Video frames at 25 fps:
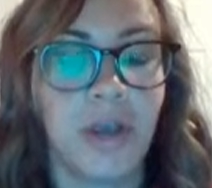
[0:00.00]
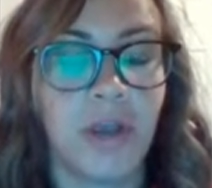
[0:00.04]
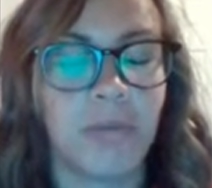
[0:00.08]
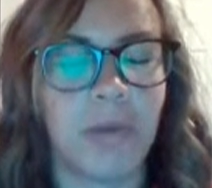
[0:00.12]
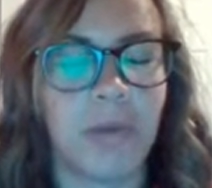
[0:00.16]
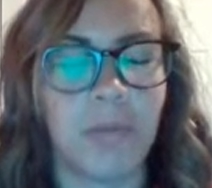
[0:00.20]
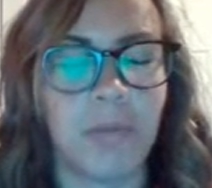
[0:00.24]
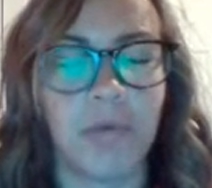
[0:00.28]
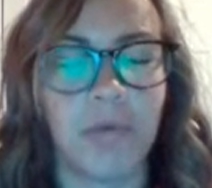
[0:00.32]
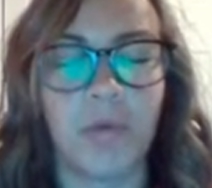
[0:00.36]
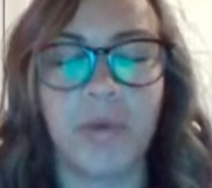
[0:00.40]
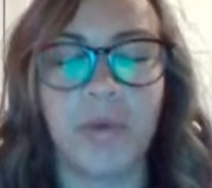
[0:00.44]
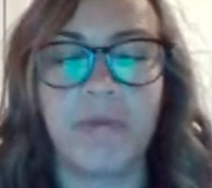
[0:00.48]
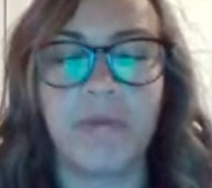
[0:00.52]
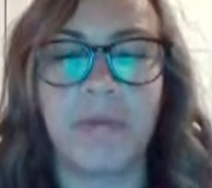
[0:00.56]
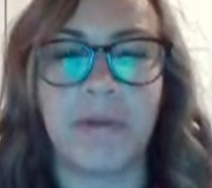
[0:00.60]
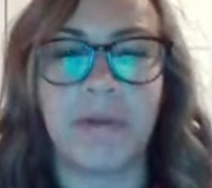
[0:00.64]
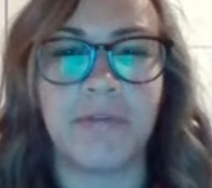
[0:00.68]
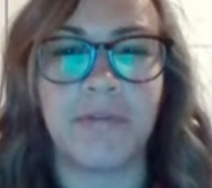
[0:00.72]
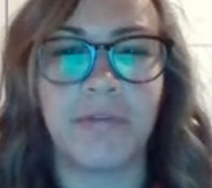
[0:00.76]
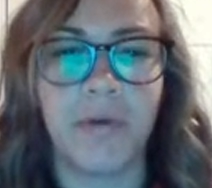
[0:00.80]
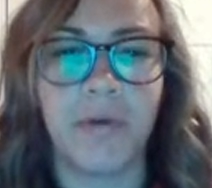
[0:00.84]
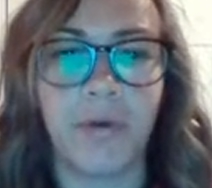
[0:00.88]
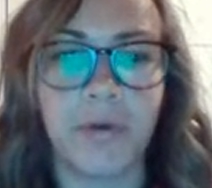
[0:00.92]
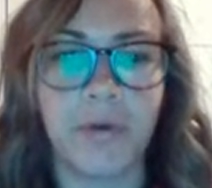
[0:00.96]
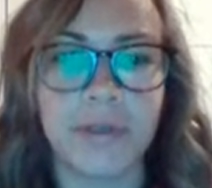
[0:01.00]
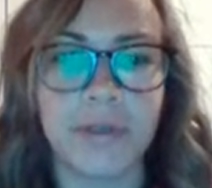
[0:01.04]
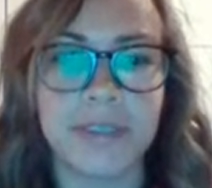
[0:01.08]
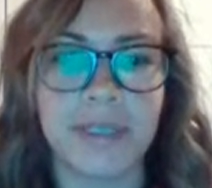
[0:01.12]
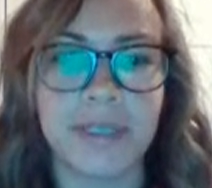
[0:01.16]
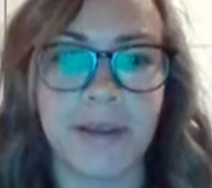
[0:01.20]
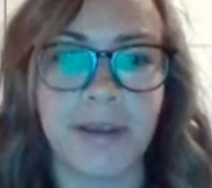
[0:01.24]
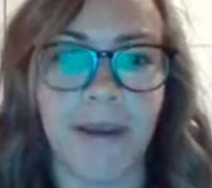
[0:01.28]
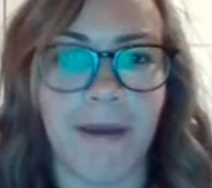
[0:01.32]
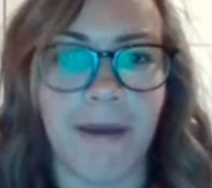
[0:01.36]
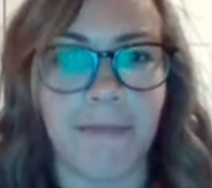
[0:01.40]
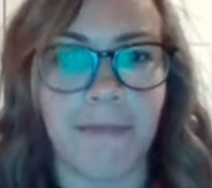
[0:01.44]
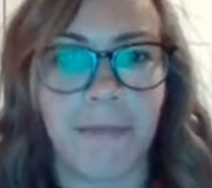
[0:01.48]
Remember, we've been
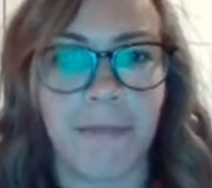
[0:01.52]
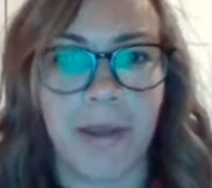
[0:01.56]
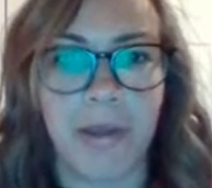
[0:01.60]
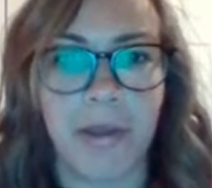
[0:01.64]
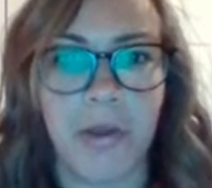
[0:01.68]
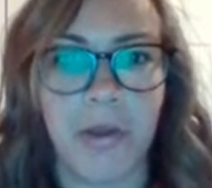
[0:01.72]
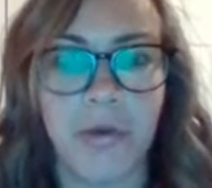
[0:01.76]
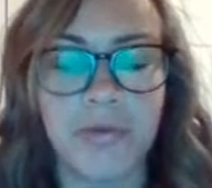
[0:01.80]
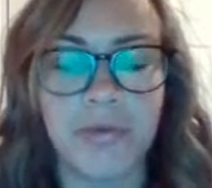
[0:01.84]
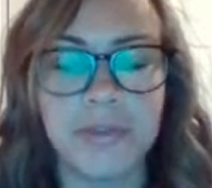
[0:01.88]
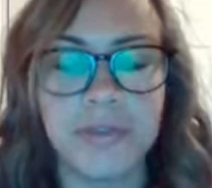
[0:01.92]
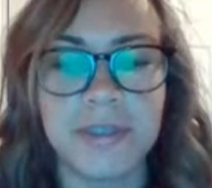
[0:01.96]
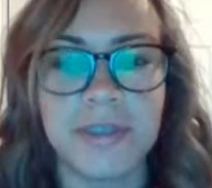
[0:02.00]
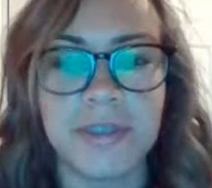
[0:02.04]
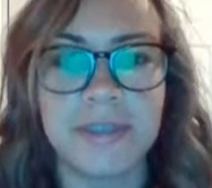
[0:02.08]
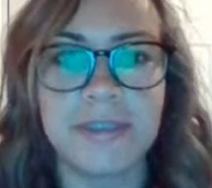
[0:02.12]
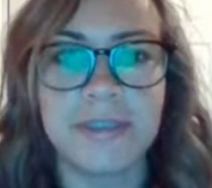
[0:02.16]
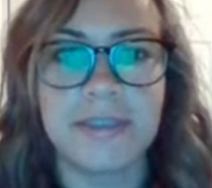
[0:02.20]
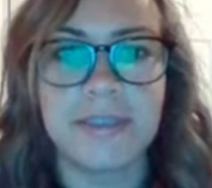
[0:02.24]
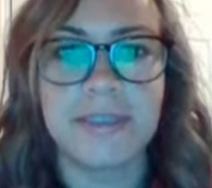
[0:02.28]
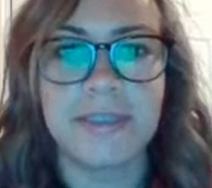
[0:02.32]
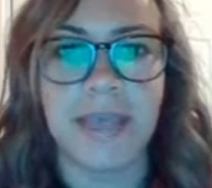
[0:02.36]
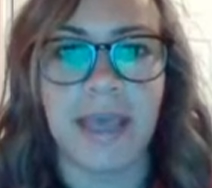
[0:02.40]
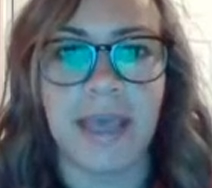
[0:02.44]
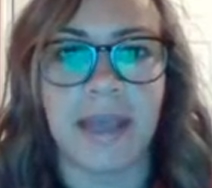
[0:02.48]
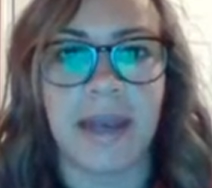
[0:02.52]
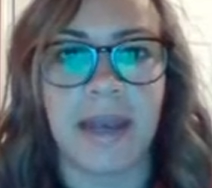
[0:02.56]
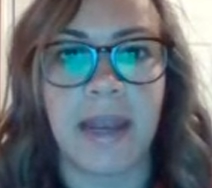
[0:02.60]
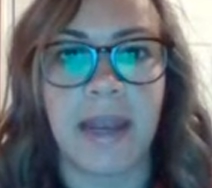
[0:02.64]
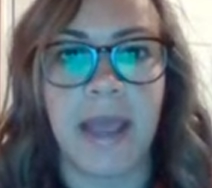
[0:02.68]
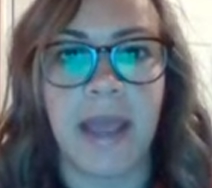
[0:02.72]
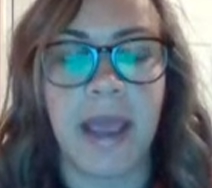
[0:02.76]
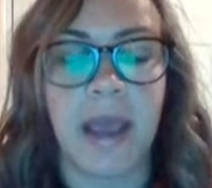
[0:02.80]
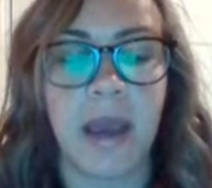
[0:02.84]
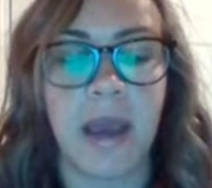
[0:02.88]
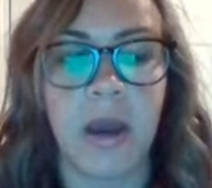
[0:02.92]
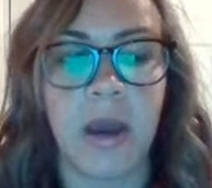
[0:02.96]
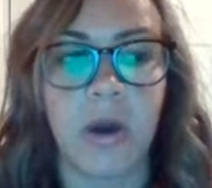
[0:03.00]
focusing on meiosis and
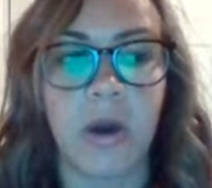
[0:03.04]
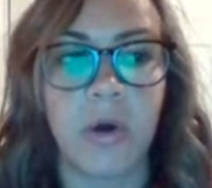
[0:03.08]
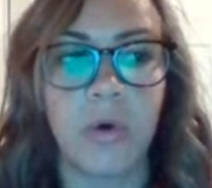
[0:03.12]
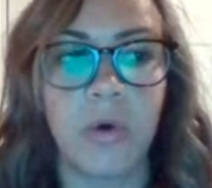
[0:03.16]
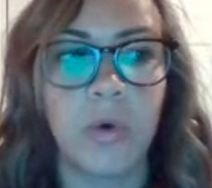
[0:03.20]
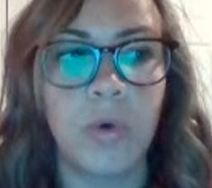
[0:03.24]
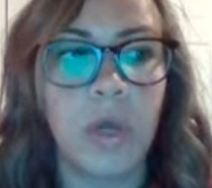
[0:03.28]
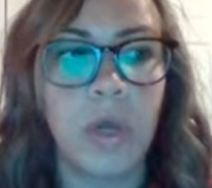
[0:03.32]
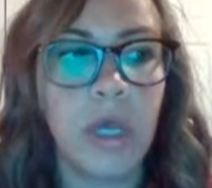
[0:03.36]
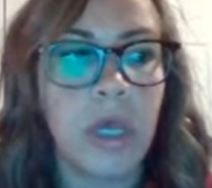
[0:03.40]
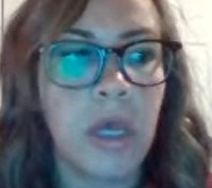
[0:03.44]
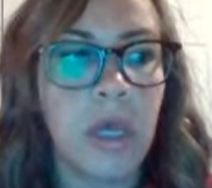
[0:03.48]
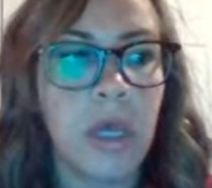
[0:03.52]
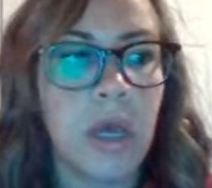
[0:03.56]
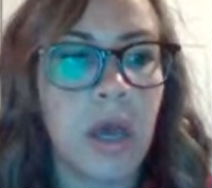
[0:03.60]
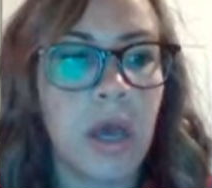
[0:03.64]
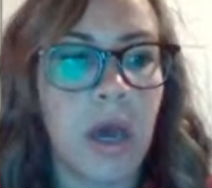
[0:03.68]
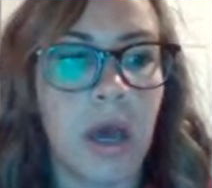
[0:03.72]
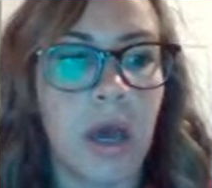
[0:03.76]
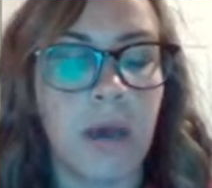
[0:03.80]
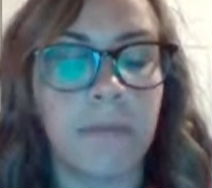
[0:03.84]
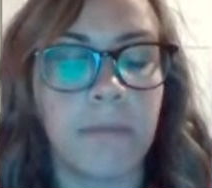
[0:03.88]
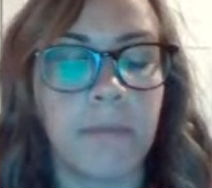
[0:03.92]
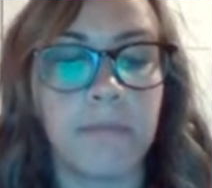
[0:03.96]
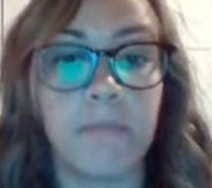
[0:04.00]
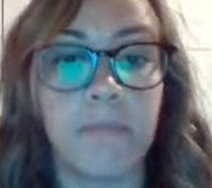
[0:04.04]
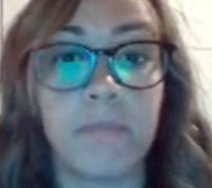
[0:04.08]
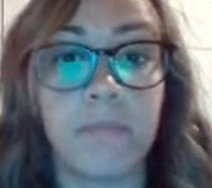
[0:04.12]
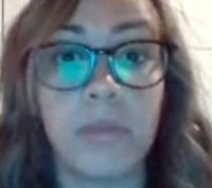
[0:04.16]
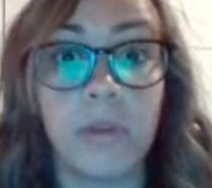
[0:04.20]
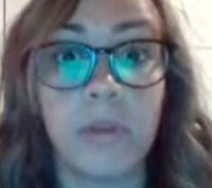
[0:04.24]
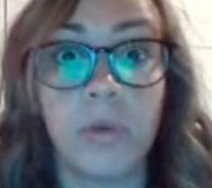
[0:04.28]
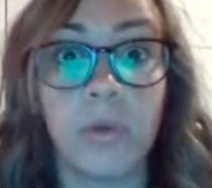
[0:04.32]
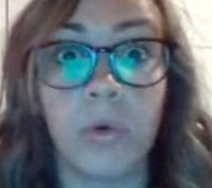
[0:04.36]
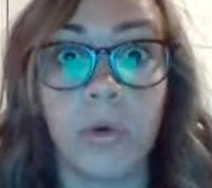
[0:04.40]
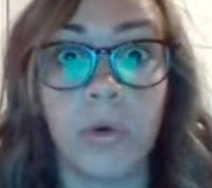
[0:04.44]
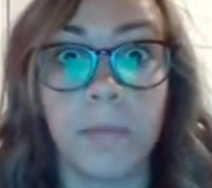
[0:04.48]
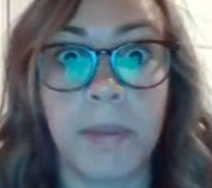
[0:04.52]
how
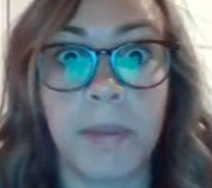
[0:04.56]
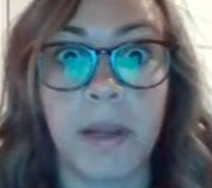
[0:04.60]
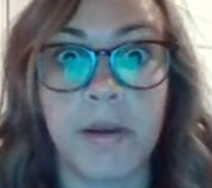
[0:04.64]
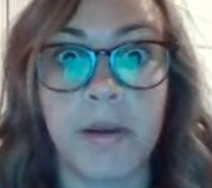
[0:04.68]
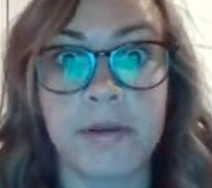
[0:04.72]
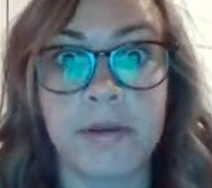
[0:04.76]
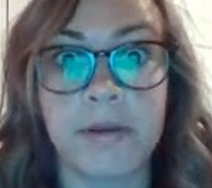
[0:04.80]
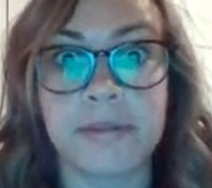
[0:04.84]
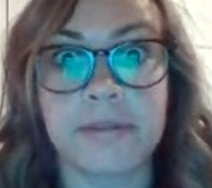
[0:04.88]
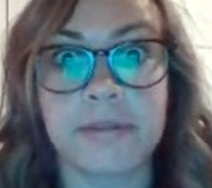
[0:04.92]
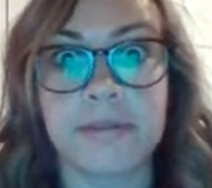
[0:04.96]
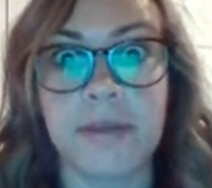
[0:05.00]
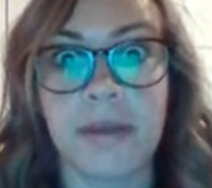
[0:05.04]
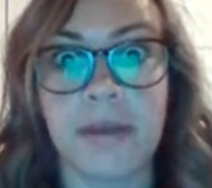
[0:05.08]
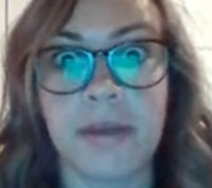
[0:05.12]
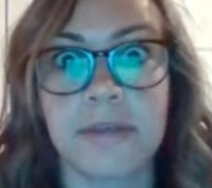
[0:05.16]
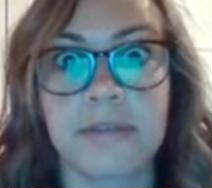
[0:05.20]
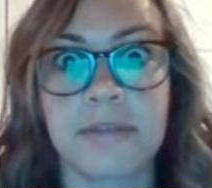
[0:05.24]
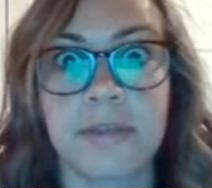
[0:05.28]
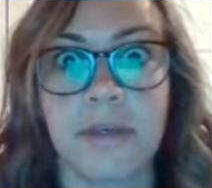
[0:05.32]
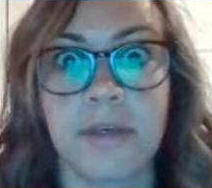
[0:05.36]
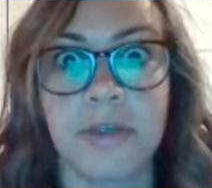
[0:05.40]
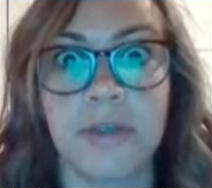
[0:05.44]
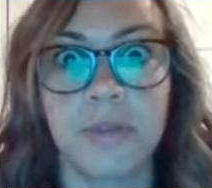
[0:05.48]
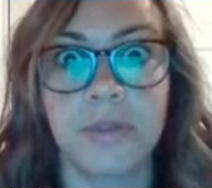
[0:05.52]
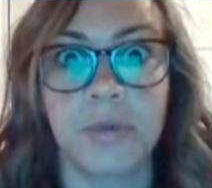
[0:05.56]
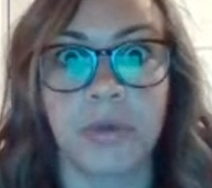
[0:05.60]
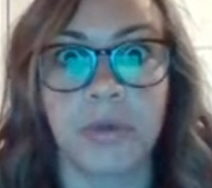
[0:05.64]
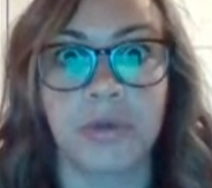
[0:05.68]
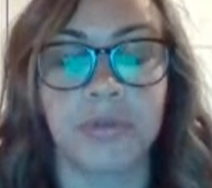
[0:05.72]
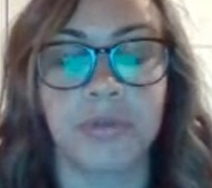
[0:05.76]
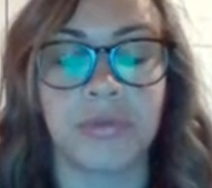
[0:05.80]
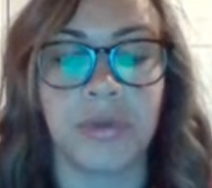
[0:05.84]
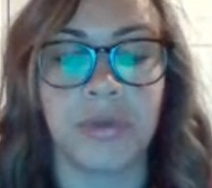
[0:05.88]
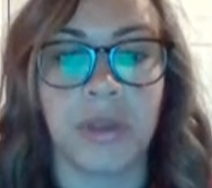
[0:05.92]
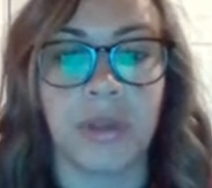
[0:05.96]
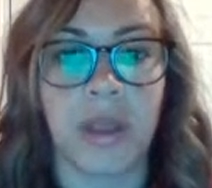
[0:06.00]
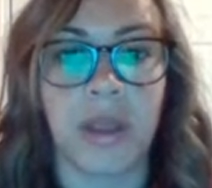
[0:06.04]
your parents' sex cells were
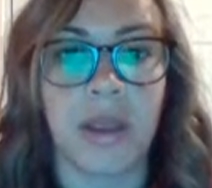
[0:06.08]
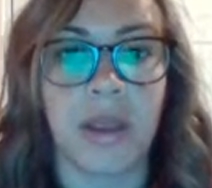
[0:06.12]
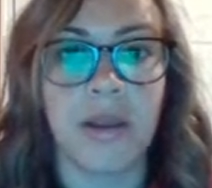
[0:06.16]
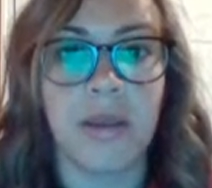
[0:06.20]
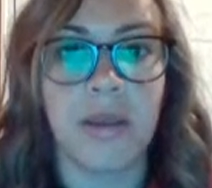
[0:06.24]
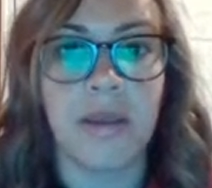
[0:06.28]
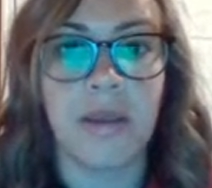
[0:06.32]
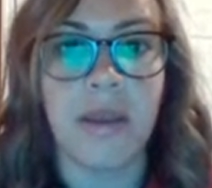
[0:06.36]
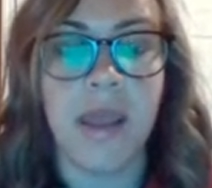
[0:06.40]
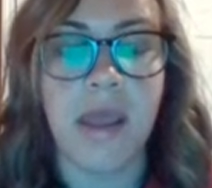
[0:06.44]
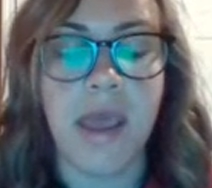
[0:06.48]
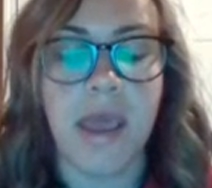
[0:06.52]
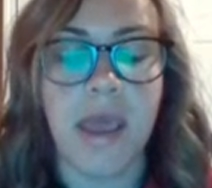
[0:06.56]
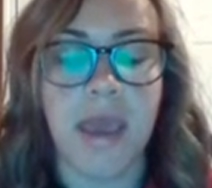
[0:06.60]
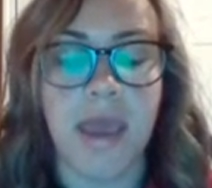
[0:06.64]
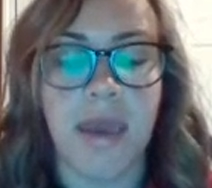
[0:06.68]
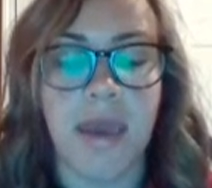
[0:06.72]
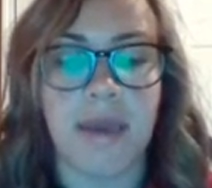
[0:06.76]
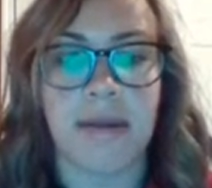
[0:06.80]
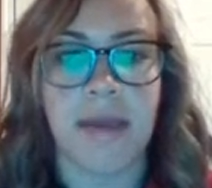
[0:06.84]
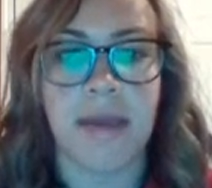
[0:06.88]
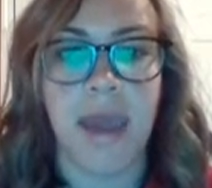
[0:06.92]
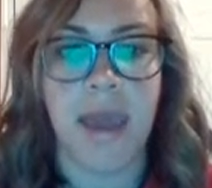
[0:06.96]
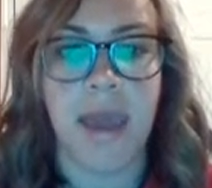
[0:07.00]
created and